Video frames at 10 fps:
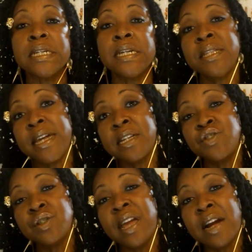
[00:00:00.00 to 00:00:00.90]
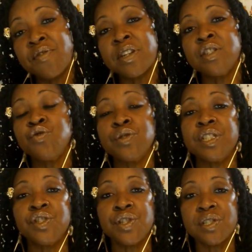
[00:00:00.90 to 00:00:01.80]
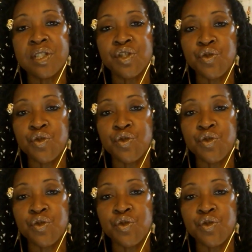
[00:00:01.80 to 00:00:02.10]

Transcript: in ancient African traditions and